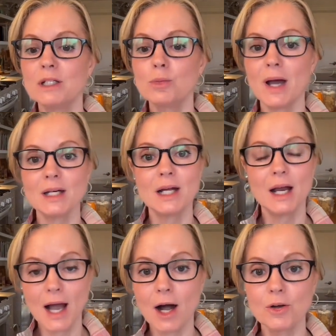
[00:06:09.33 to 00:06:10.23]
depending
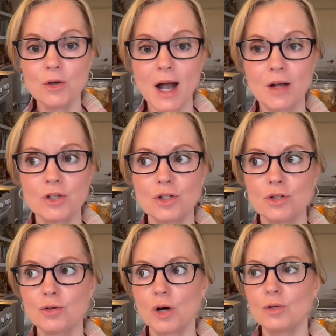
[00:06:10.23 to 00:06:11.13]
on how you add the
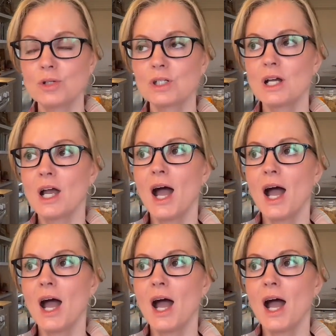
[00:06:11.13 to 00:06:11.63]
sucrose,